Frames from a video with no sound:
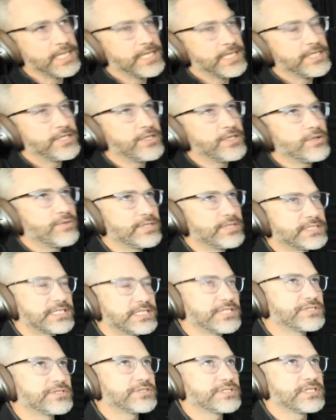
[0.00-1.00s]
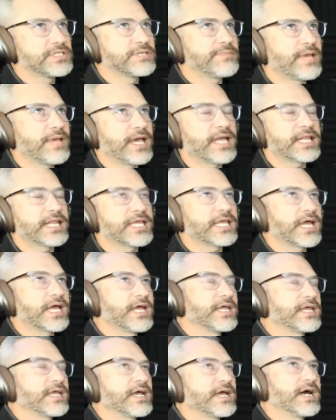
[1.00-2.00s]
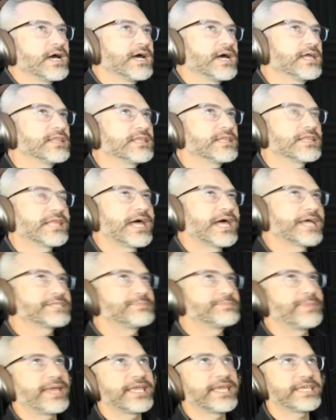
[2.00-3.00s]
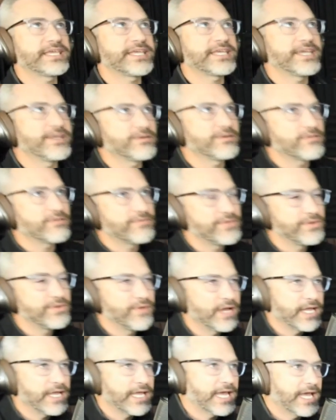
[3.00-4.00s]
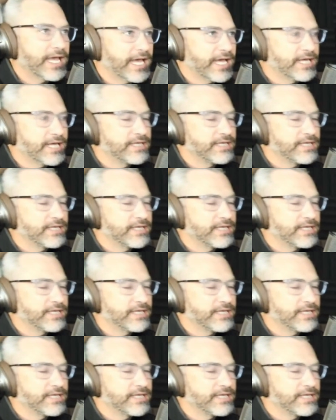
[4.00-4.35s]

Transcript: You know what's interesting, Matt? Like the last banking interview I had,